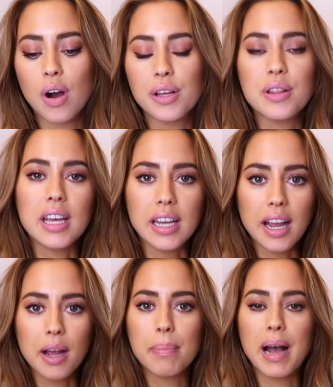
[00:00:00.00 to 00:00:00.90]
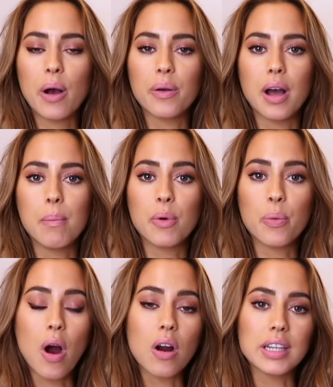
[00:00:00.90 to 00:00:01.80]
are you thinking about a
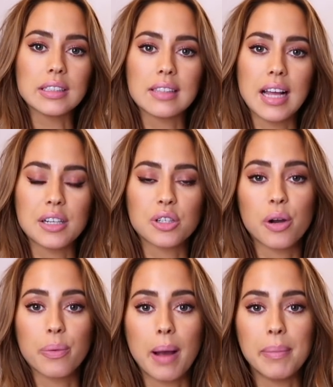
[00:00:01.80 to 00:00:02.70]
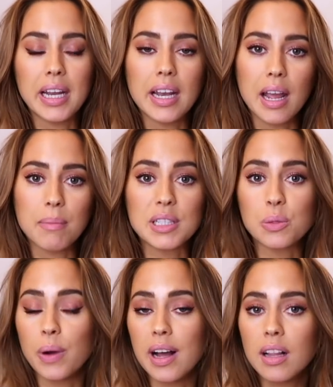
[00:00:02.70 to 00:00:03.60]
Moroccan/Arabic name
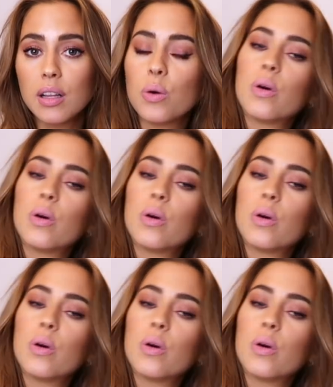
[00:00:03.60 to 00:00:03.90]
as well,